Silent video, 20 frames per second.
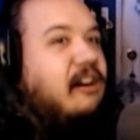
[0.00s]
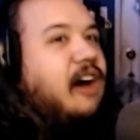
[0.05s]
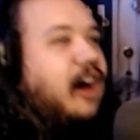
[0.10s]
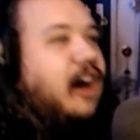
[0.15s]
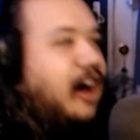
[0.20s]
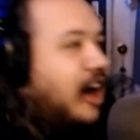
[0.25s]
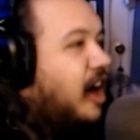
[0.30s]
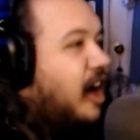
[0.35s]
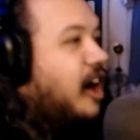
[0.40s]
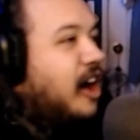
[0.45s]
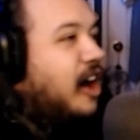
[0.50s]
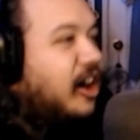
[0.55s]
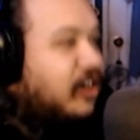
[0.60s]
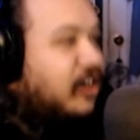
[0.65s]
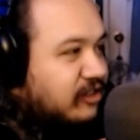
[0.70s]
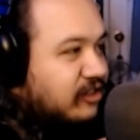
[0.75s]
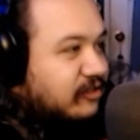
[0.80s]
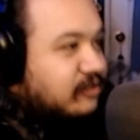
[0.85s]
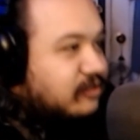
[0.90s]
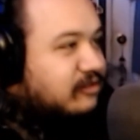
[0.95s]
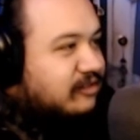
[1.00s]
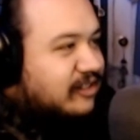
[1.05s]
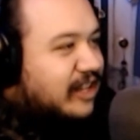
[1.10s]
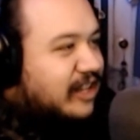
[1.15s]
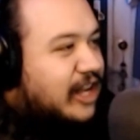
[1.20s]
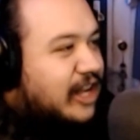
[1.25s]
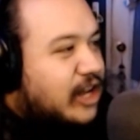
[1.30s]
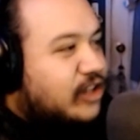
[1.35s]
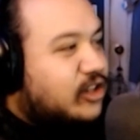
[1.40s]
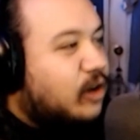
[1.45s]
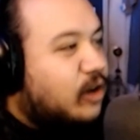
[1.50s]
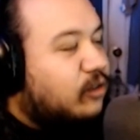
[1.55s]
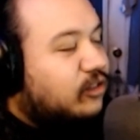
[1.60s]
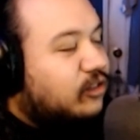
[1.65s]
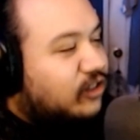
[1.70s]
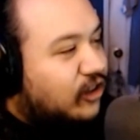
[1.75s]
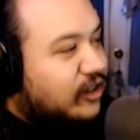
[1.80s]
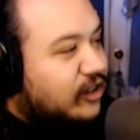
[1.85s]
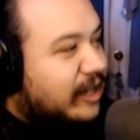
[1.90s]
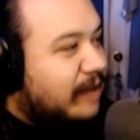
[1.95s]
oh,
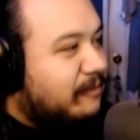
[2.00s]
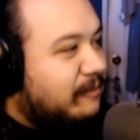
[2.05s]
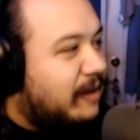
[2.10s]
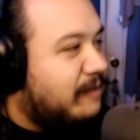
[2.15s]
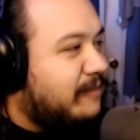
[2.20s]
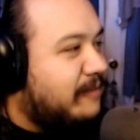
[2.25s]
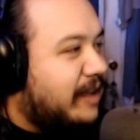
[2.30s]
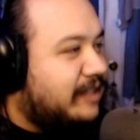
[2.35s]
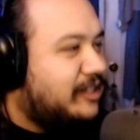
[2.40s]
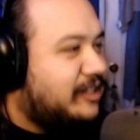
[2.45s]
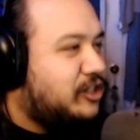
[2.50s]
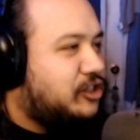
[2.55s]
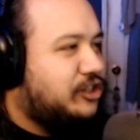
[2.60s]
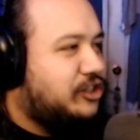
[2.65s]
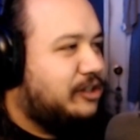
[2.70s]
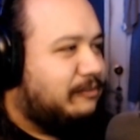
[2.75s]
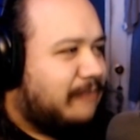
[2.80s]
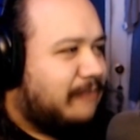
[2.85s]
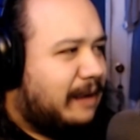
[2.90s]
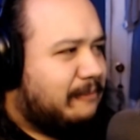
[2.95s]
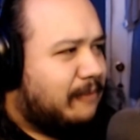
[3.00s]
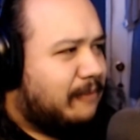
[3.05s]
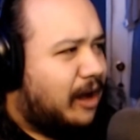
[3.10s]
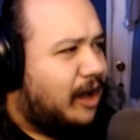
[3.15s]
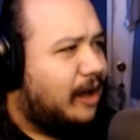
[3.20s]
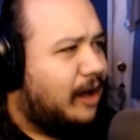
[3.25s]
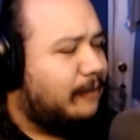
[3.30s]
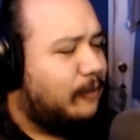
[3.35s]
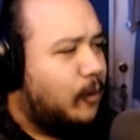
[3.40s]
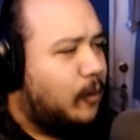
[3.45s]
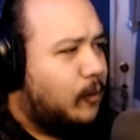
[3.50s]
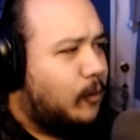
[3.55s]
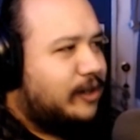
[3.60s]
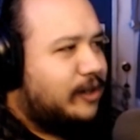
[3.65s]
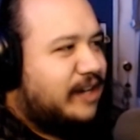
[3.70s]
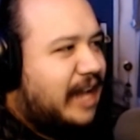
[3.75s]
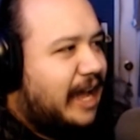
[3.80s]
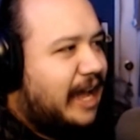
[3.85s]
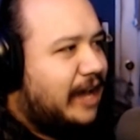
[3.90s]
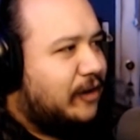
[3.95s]
don't look at my message to my mom or
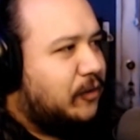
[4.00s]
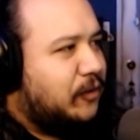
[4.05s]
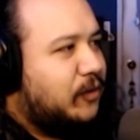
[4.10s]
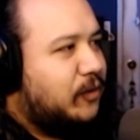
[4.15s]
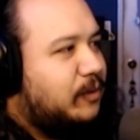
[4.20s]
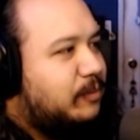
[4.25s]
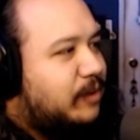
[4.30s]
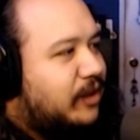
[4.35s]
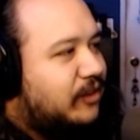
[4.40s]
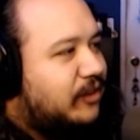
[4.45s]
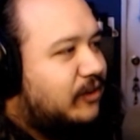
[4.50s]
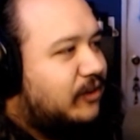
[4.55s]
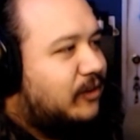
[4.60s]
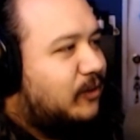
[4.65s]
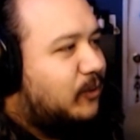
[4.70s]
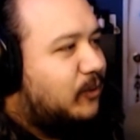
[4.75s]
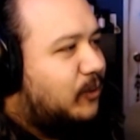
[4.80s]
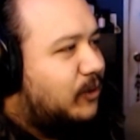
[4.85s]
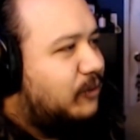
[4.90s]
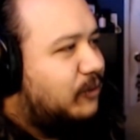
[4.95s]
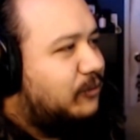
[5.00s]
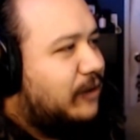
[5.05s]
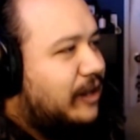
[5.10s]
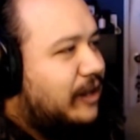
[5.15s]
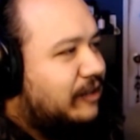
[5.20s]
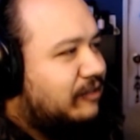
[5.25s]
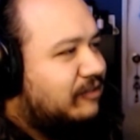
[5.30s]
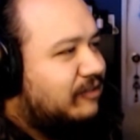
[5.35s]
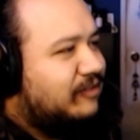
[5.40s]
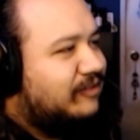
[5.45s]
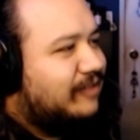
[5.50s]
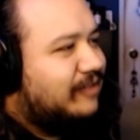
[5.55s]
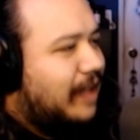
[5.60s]
dad or brother or friend.